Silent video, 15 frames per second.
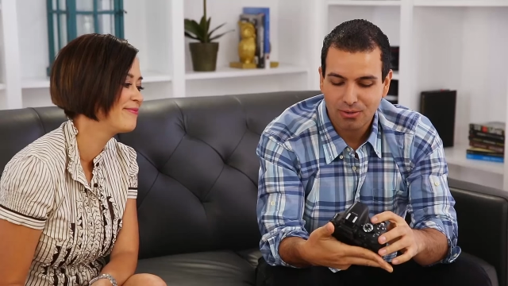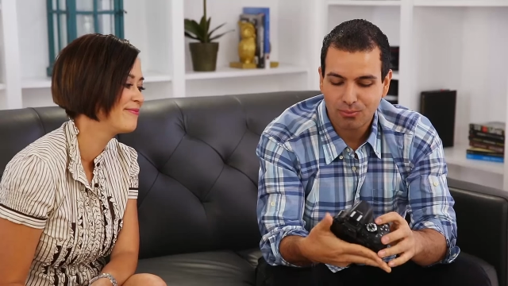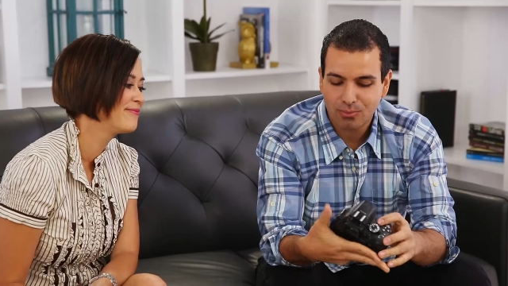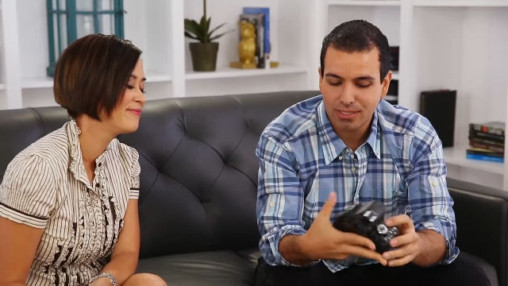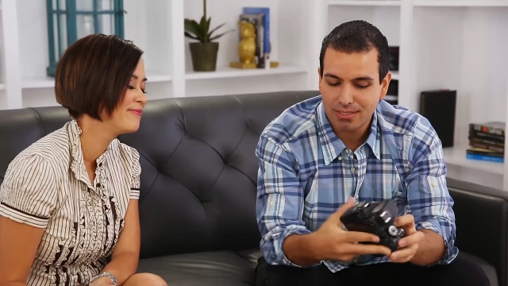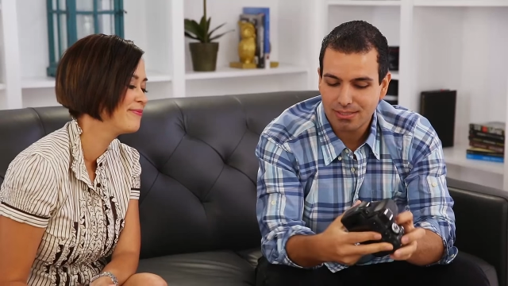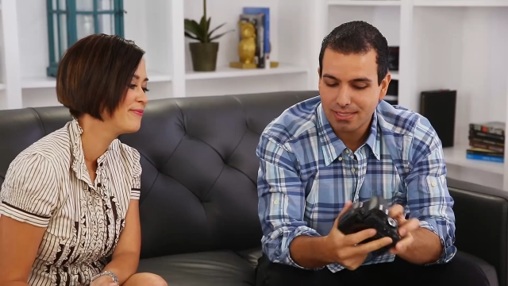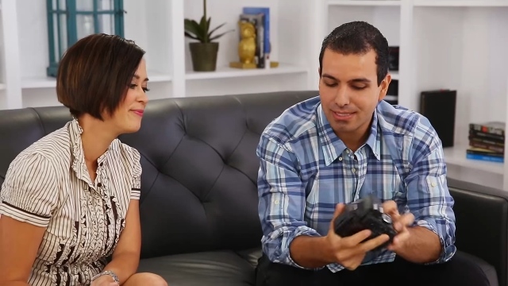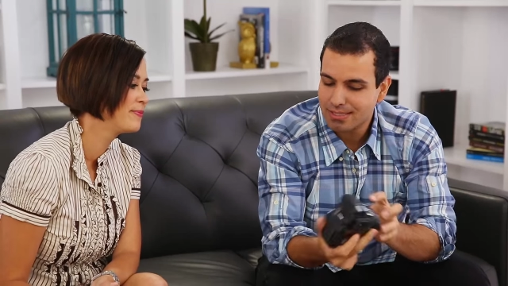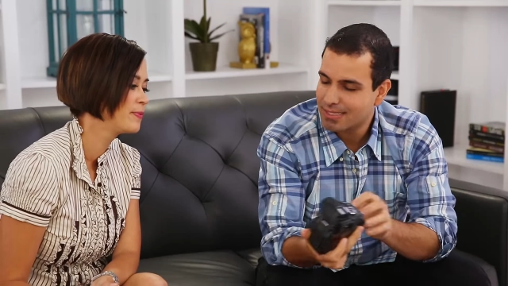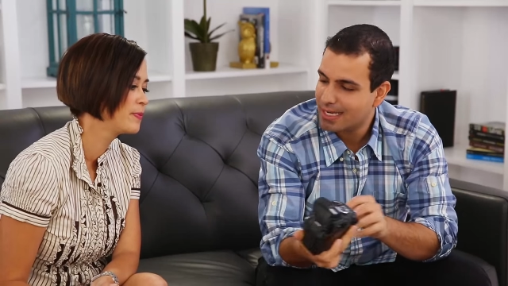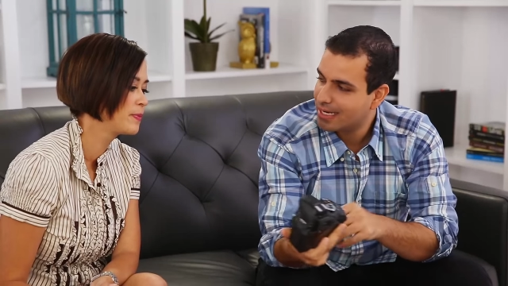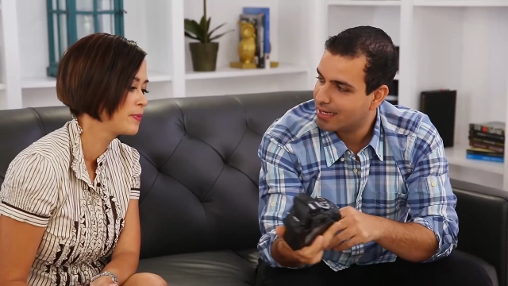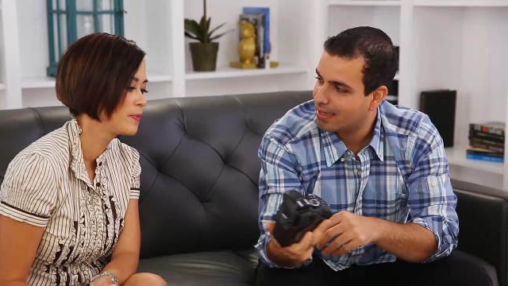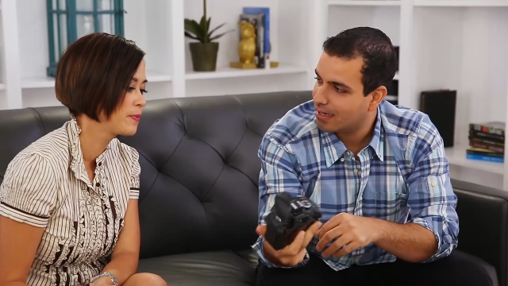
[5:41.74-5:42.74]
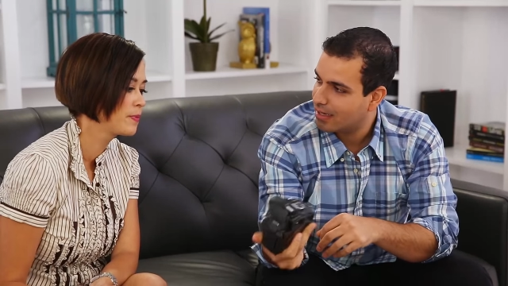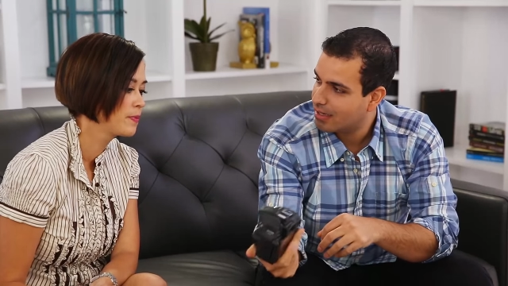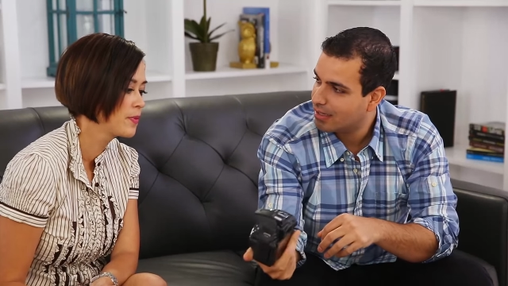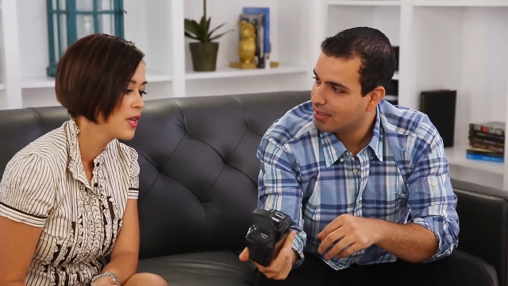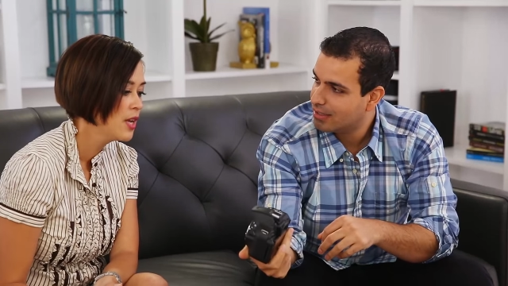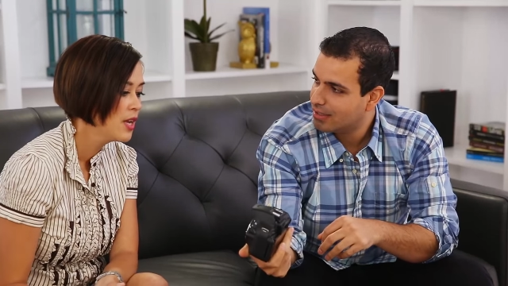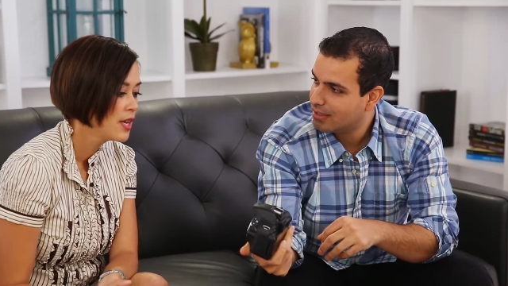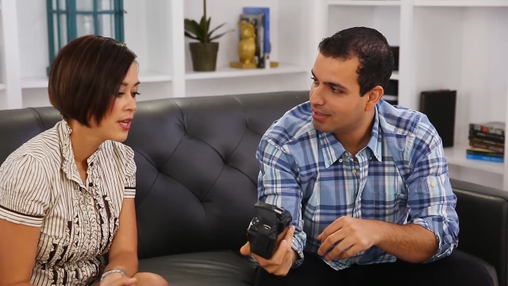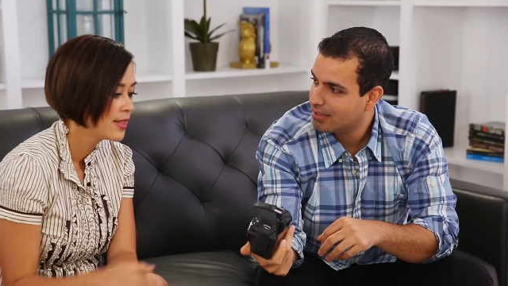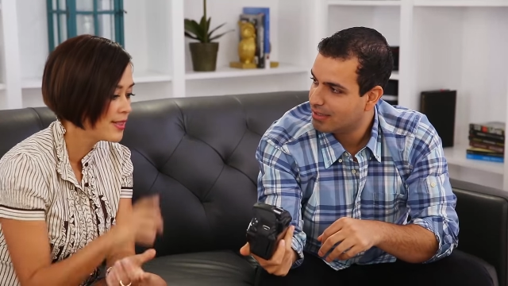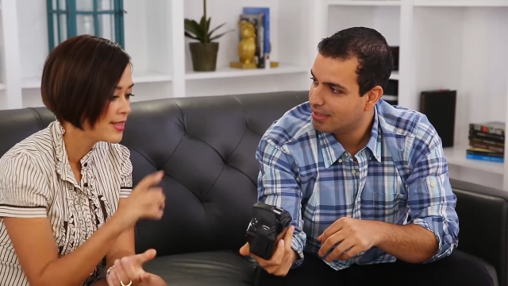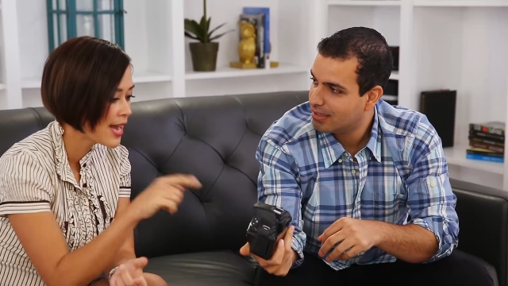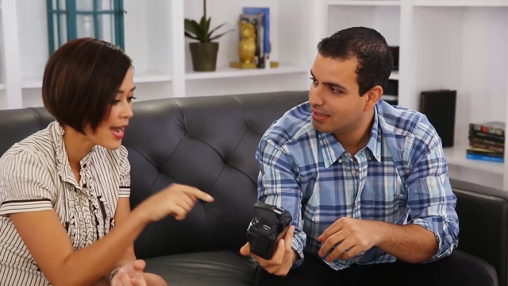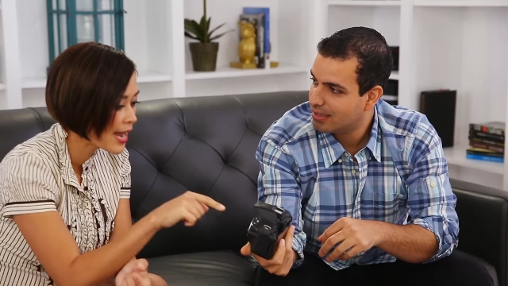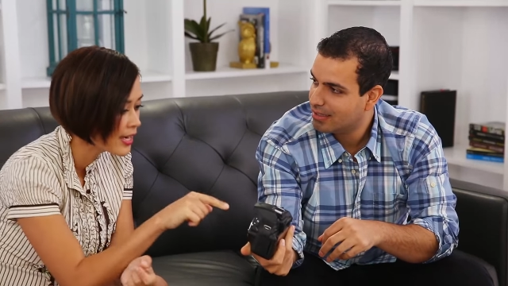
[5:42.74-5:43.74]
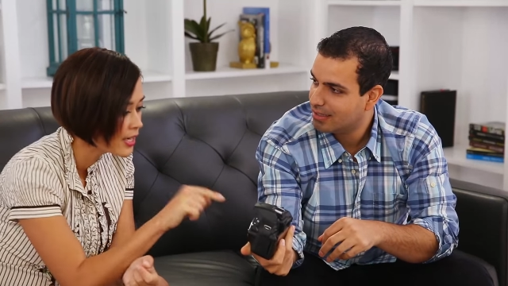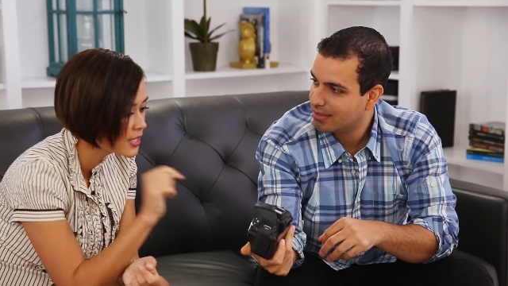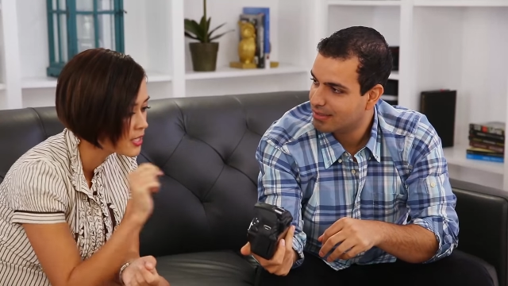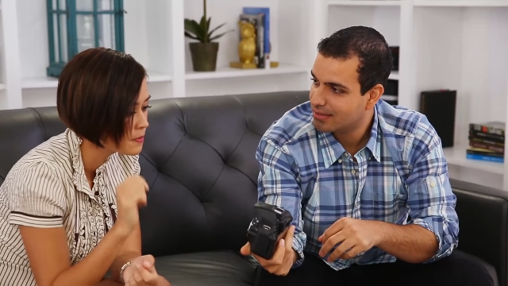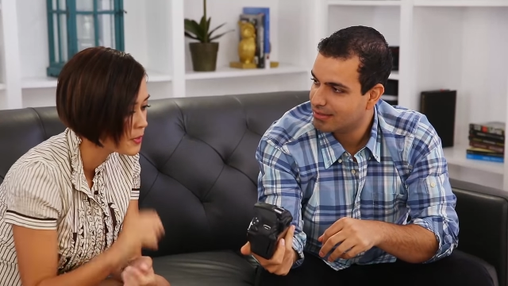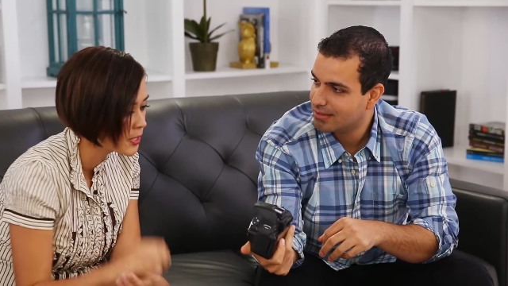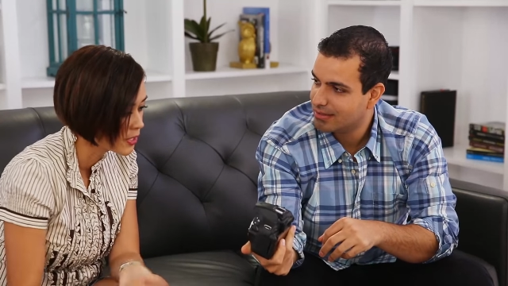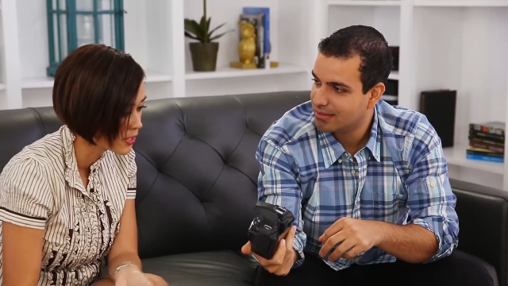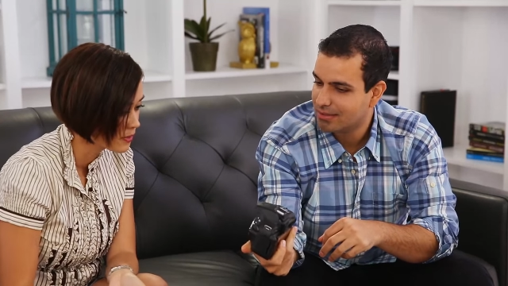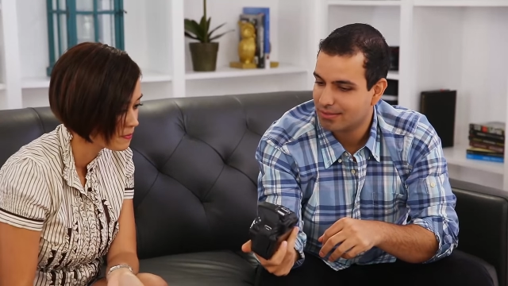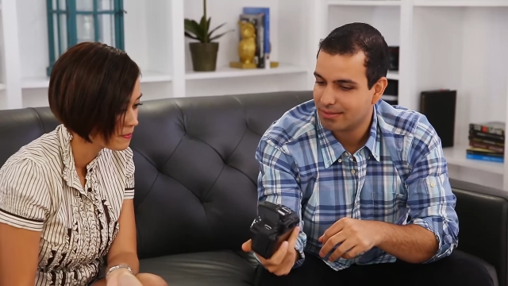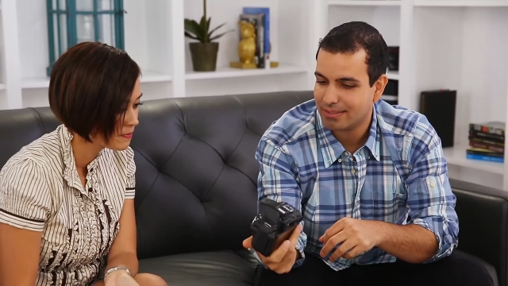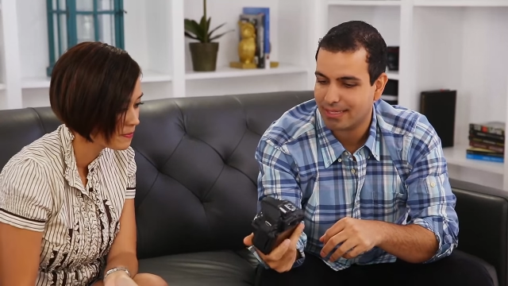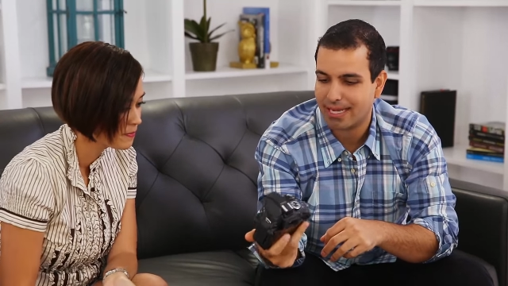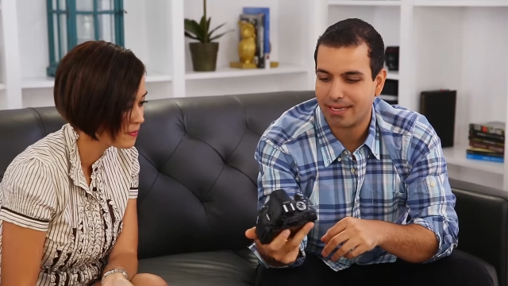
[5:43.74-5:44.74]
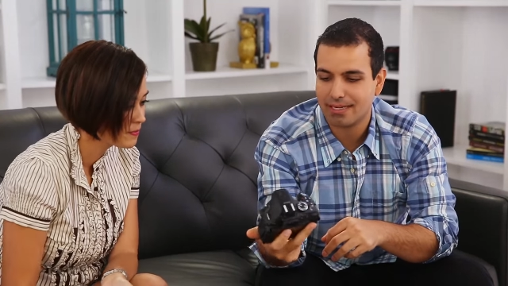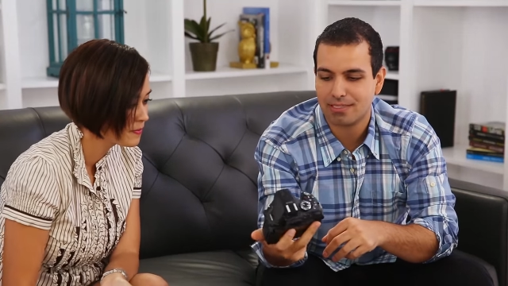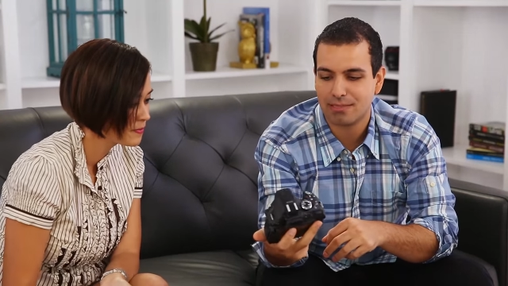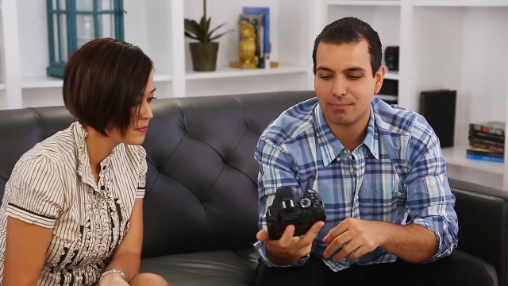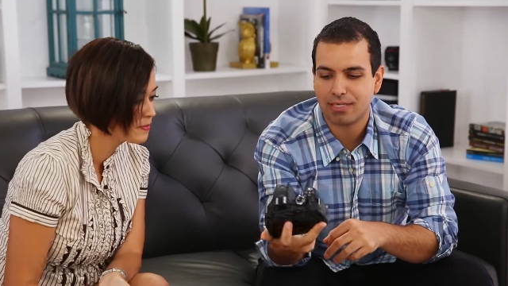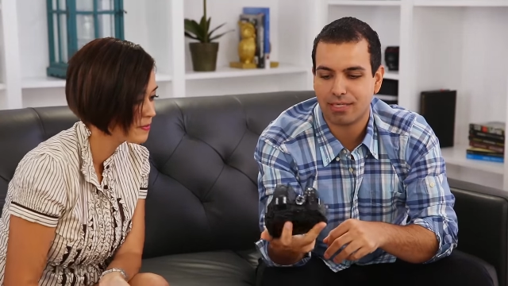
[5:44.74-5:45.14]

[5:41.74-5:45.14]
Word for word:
Speaker 1: what do you see inside of there?
Speaker 2: That is a mirror.
Speaker 1: That is a